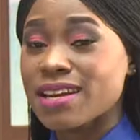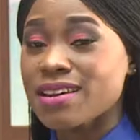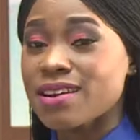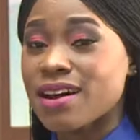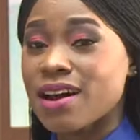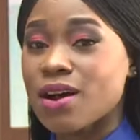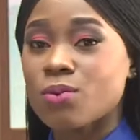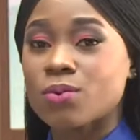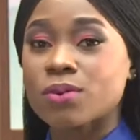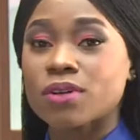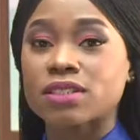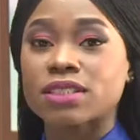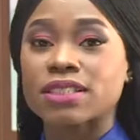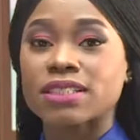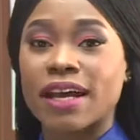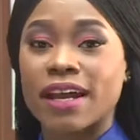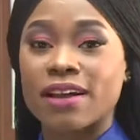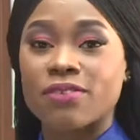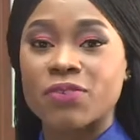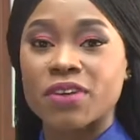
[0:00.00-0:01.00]
And now we're
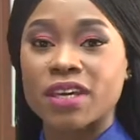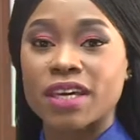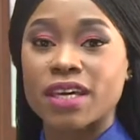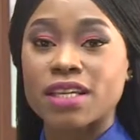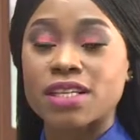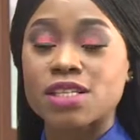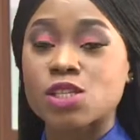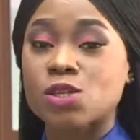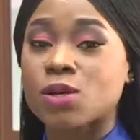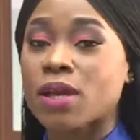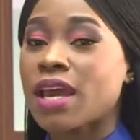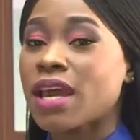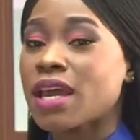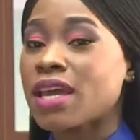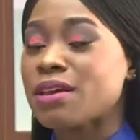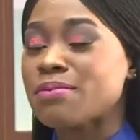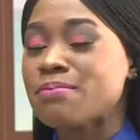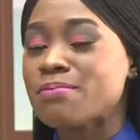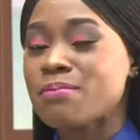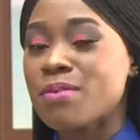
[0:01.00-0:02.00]
diving into
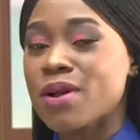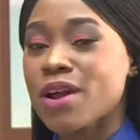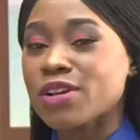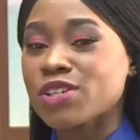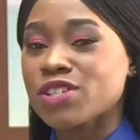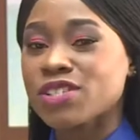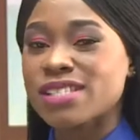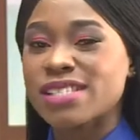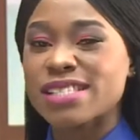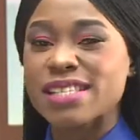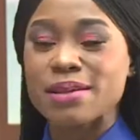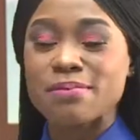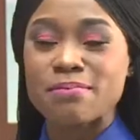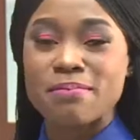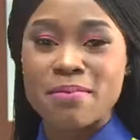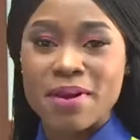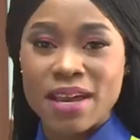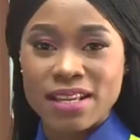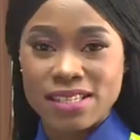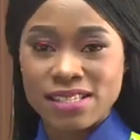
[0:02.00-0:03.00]
emergency
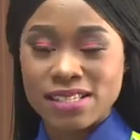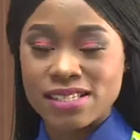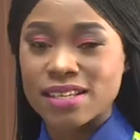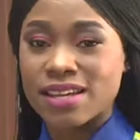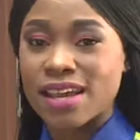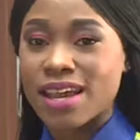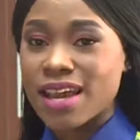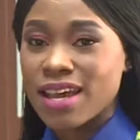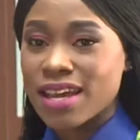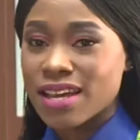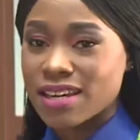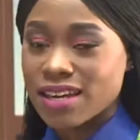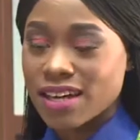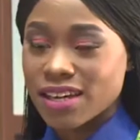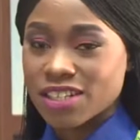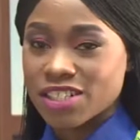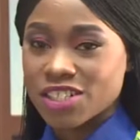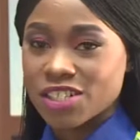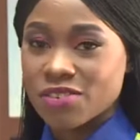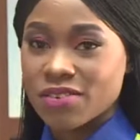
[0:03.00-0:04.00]
medicine in
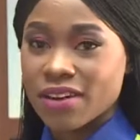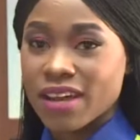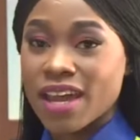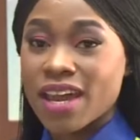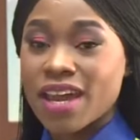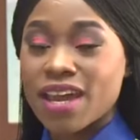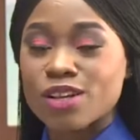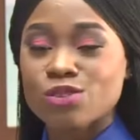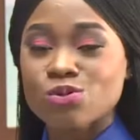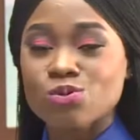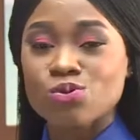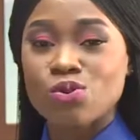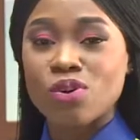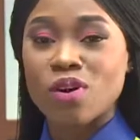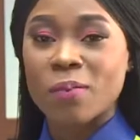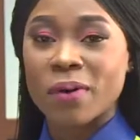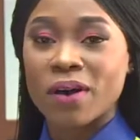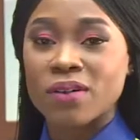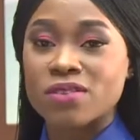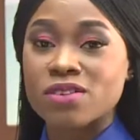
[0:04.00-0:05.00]
Nigeria. And to
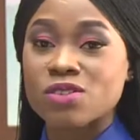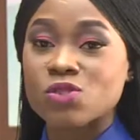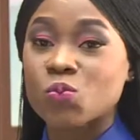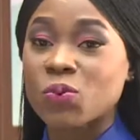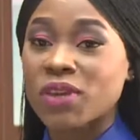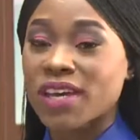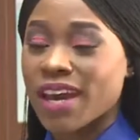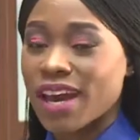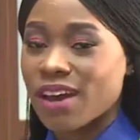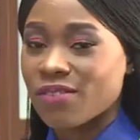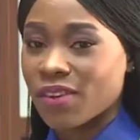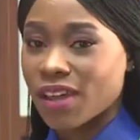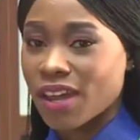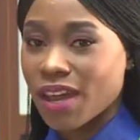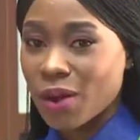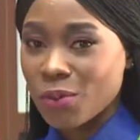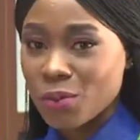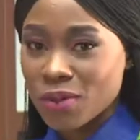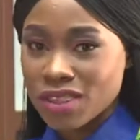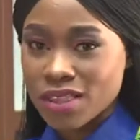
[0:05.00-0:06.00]
talk about this, we have
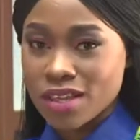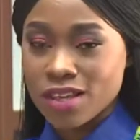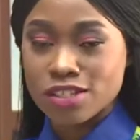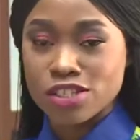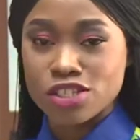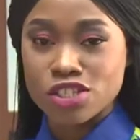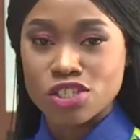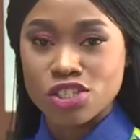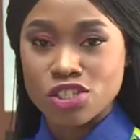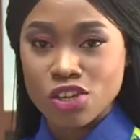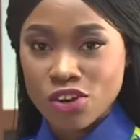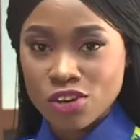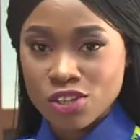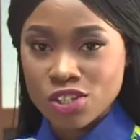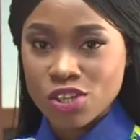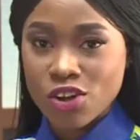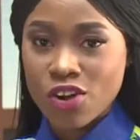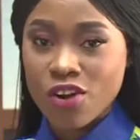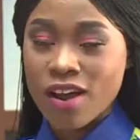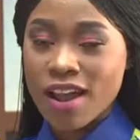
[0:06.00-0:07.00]
here with us
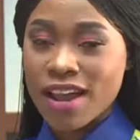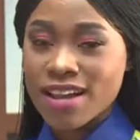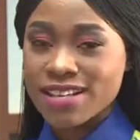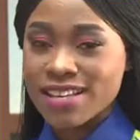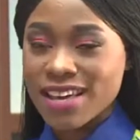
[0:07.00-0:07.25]
Dr.